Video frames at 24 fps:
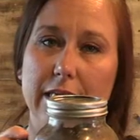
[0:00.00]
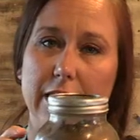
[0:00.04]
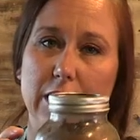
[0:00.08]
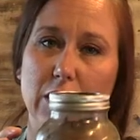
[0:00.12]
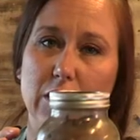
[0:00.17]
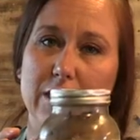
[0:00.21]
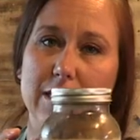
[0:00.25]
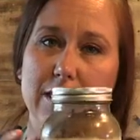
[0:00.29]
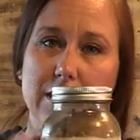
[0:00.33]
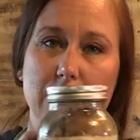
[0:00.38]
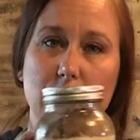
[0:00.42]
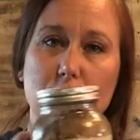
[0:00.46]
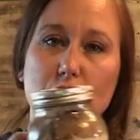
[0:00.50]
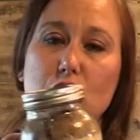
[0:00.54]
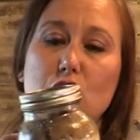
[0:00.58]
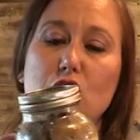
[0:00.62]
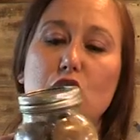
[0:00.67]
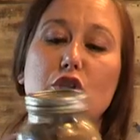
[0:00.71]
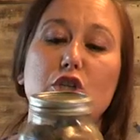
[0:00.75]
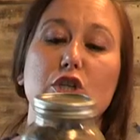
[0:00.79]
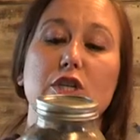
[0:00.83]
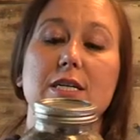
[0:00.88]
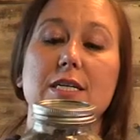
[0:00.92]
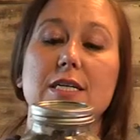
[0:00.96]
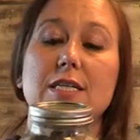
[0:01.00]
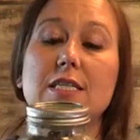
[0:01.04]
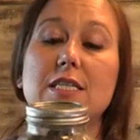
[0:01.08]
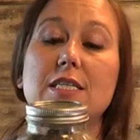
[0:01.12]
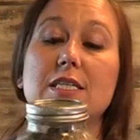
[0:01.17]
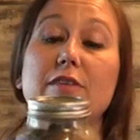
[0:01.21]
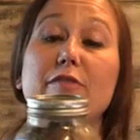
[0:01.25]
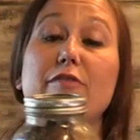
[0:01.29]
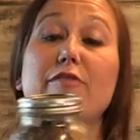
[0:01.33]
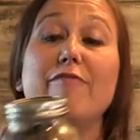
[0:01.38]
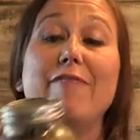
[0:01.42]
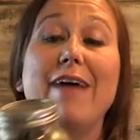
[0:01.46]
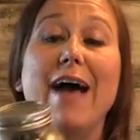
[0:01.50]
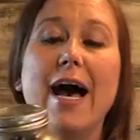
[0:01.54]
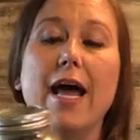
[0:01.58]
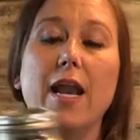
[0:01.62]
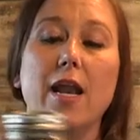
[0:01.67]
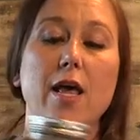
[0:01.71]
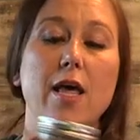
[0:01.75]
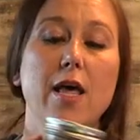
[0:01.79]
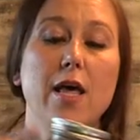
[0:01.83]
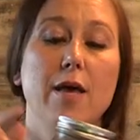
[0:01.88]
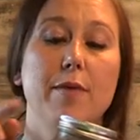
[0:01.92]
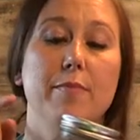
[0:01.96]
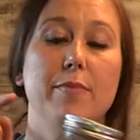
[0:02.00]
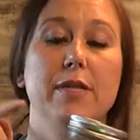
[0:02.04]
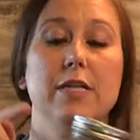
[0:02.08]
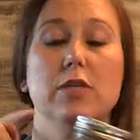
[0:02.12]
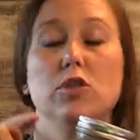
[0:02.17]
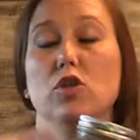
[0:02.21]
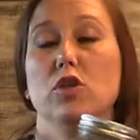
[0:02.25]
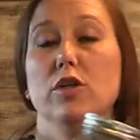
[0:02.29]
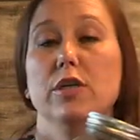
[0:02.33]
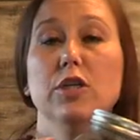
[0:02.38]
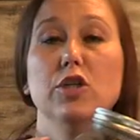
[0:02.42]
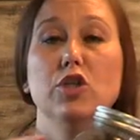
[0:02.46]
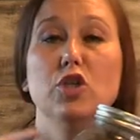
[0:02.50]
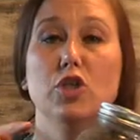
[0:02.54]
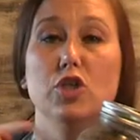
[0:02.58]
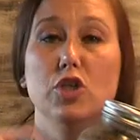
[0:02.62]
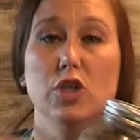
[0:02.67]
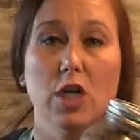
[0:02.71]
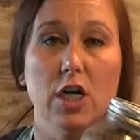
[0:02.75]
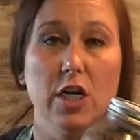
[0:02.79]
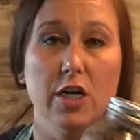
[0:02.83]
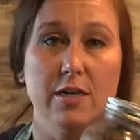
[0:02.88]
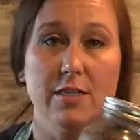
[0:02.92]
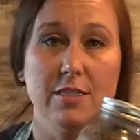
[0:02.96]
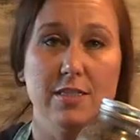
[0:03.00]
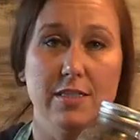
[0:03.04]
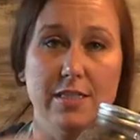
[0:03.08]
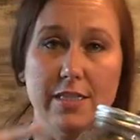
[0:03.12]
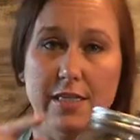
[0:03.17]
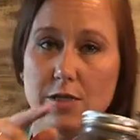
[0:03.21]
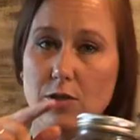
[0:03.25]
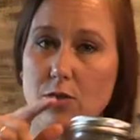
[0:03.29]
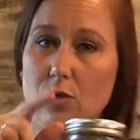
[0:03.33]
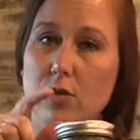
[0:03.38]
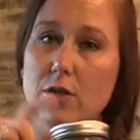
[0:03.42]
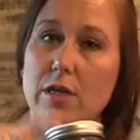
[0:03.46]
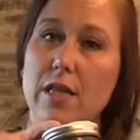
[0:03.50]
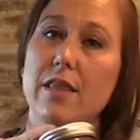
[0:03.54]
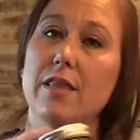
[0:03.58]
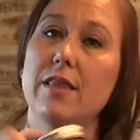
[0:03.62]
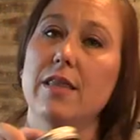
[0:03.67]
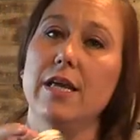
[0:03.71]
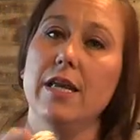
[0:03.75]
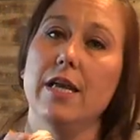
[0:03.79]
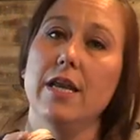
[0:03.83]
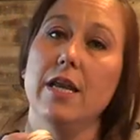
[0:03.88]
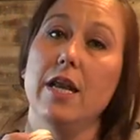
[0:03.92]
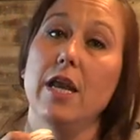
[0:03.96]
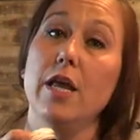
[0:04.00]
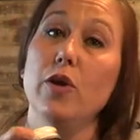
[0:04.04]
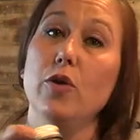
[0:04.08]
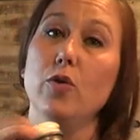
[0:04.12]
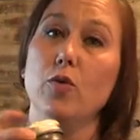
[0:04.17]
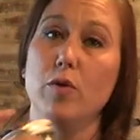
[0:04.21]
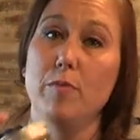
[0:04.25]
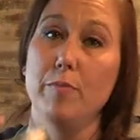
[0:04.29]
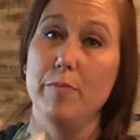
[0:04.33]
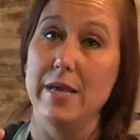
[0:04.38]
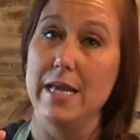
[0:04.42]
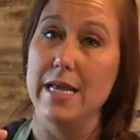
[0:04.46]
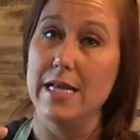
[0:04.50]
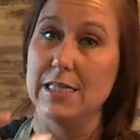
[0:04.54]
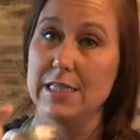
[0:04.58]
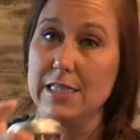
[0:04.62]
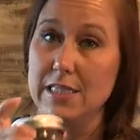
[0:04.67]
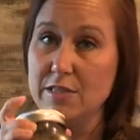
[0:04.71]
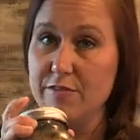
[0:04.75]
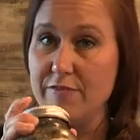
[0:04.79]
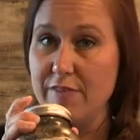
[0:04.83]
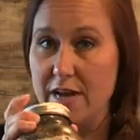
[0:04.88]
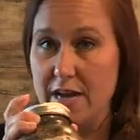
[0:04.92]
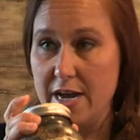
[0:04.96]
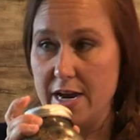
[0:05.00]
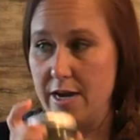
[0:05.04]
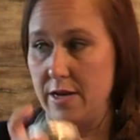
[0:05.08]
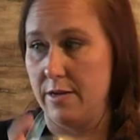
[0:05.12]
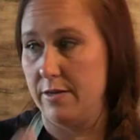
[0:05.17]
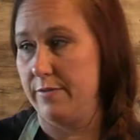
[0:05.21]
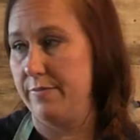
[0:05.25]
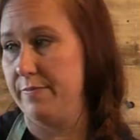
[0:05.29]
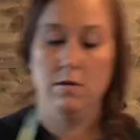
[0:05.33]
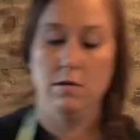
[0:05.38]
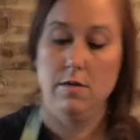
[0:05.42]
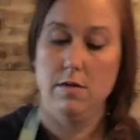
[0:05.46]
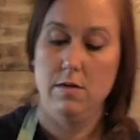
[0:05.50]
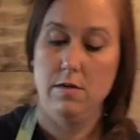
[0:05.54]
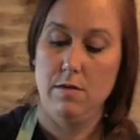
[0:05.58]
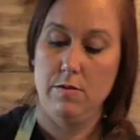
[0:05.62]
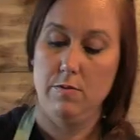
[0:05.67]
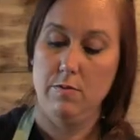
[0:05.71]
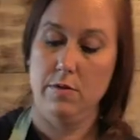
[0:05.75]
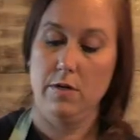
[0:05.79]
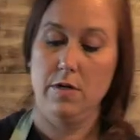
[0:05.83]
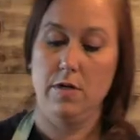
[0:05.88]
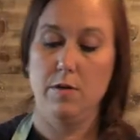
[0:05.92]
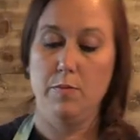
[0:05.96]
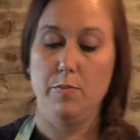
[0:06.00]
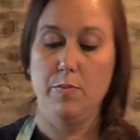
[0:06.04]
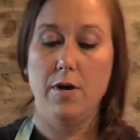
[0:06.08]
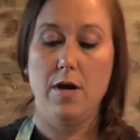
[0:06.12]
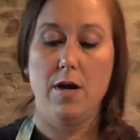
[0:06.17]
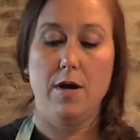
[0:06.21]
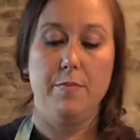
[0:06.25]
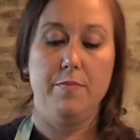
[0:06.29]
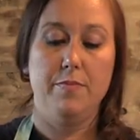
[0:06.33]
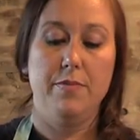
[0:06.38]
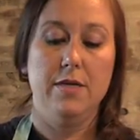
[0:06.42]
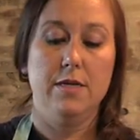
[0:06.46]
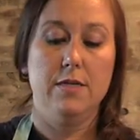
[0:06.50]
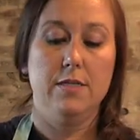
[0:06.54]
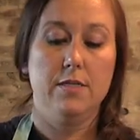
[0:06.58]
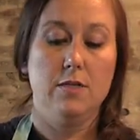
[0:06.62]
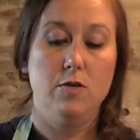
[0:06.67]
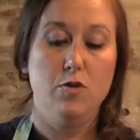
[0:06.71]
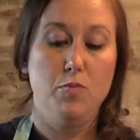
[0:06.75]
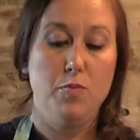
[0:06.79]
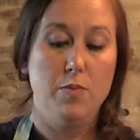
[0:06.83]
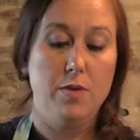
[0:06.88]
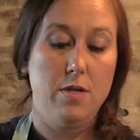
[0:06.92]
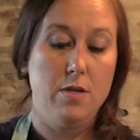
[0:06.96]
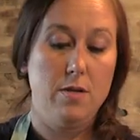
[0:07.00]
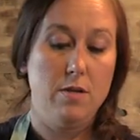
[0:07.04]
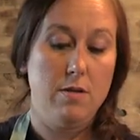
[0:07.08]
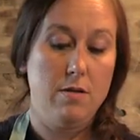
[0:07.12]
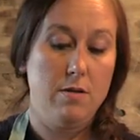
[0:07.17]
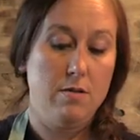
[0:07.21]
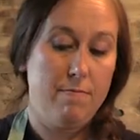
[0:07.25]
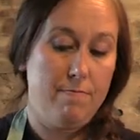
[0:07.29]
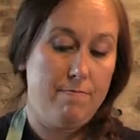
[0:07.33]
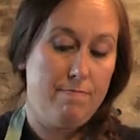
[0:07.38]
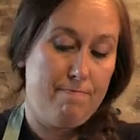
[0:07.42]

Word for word: here is just fat. But as long as your jar is sealed, then your meat is fine. I'm gonna pop these open.